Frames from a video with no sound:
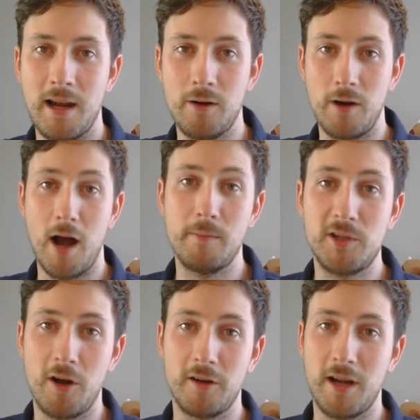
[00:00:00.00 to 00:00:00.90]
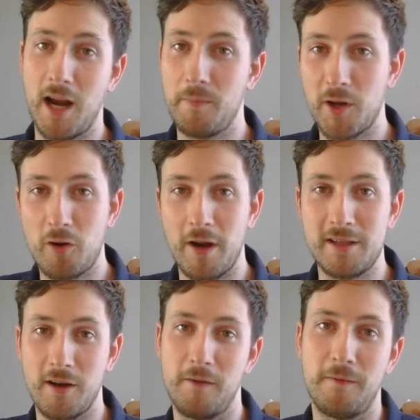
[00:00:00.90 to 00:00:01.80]
Hello, I'm John and I'm the
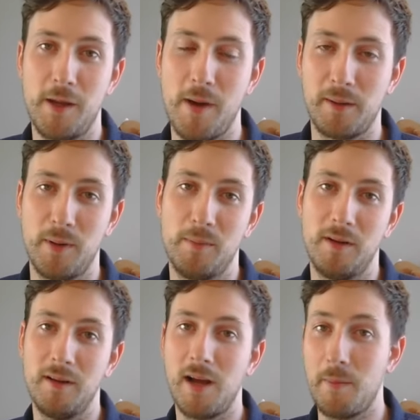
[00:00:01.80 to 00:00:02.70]
creator of Feedback Bubble.